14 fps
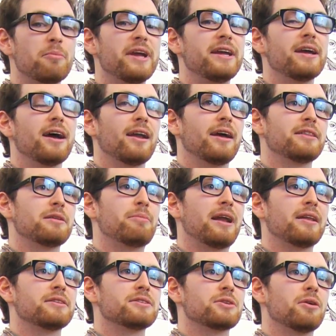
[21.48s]
For me, I like the
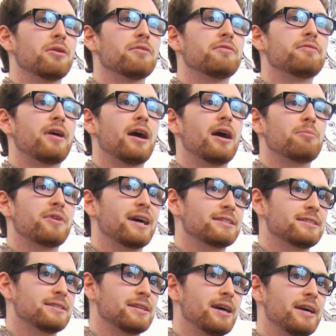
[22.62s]
balance of art
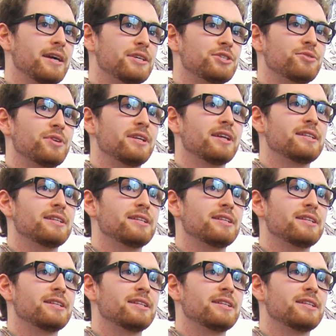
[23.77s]
practice and art history.